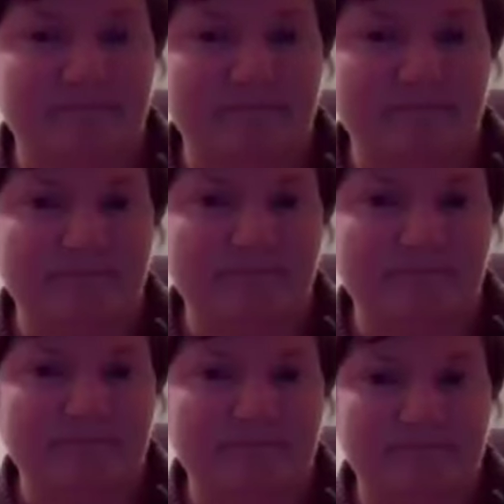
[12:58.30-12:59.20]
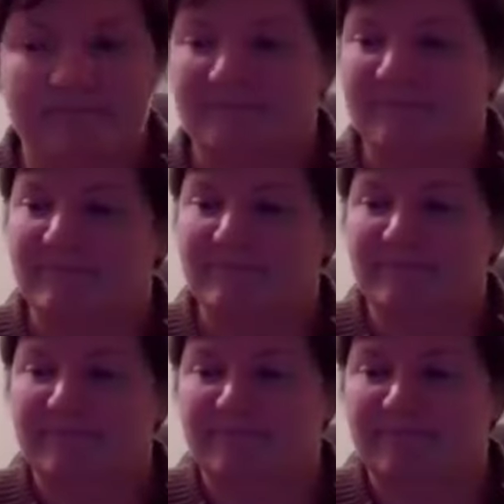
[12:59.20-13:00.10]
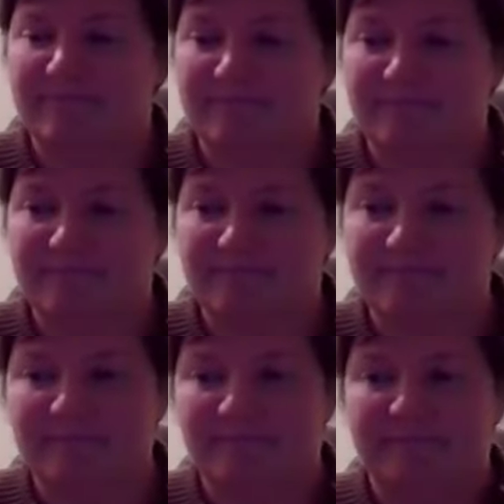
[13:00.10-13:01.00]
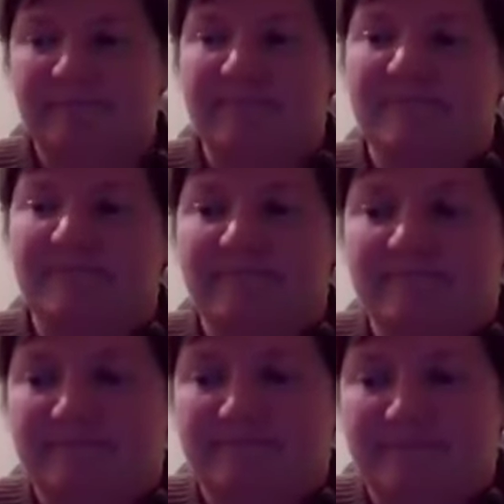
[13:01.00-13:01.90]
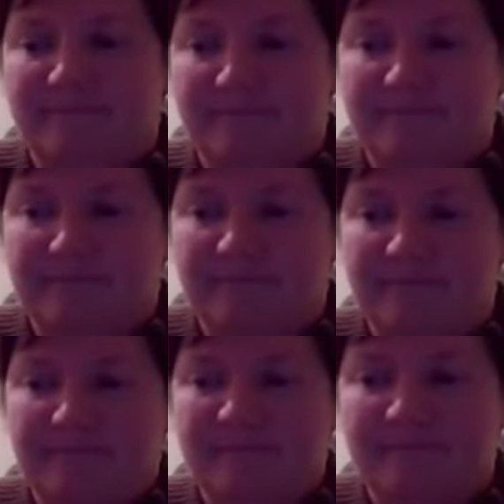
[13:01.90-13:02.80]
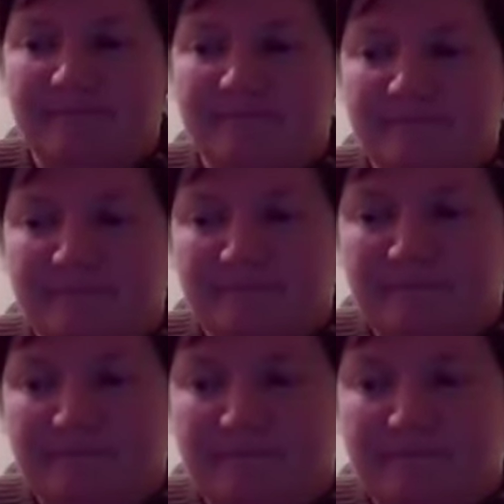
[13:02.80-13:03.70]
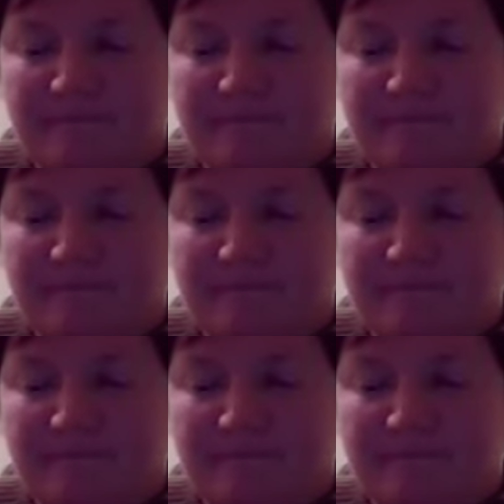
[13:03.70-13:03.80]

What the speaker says: [no speech]